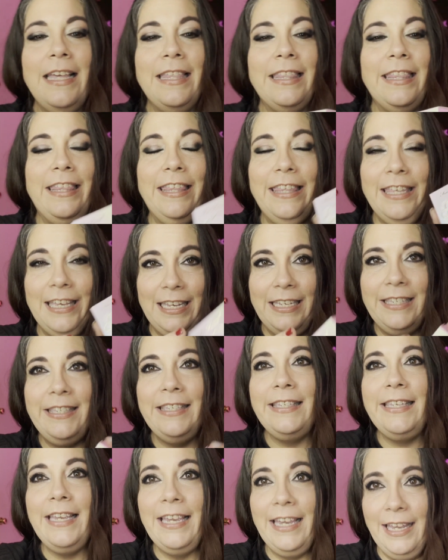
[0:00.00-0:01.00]

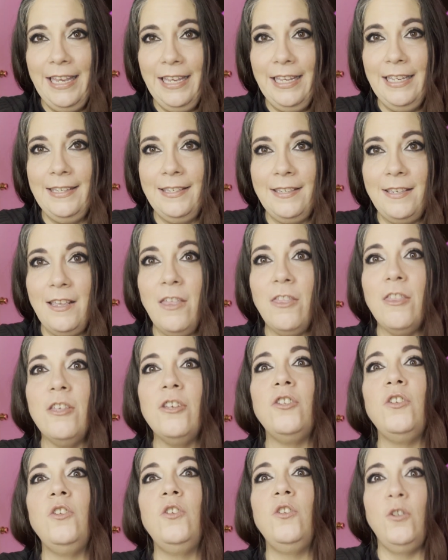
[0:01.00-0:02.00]
This is the
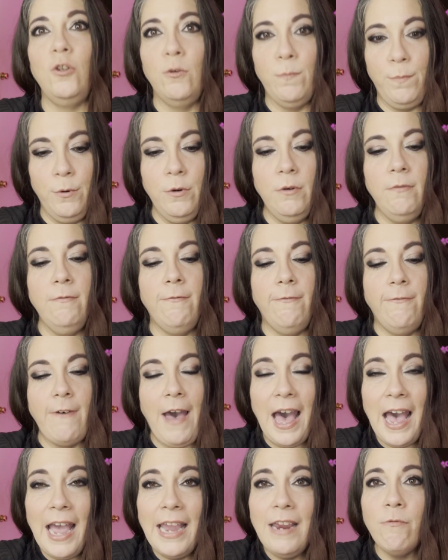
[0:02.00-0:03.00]
super
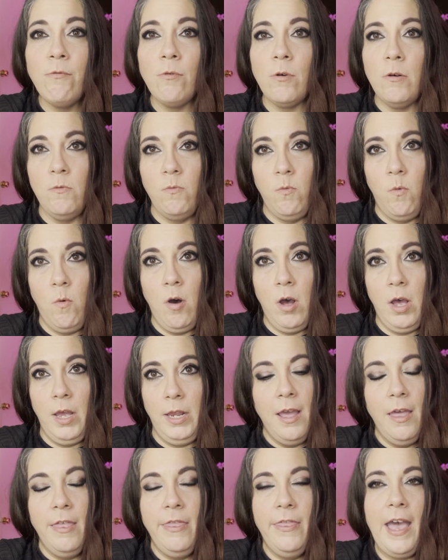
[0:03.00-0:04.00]
viral
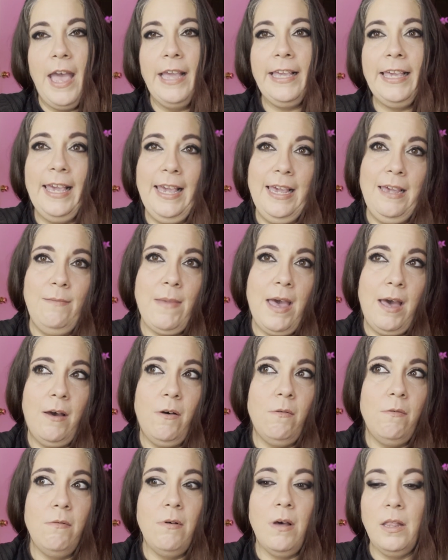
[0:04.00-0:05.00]
one that came
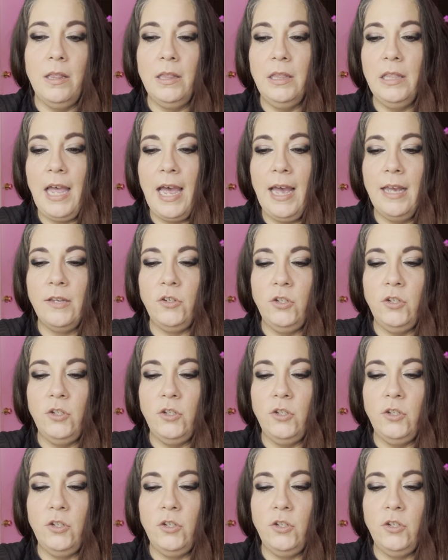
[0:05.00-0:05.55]
out last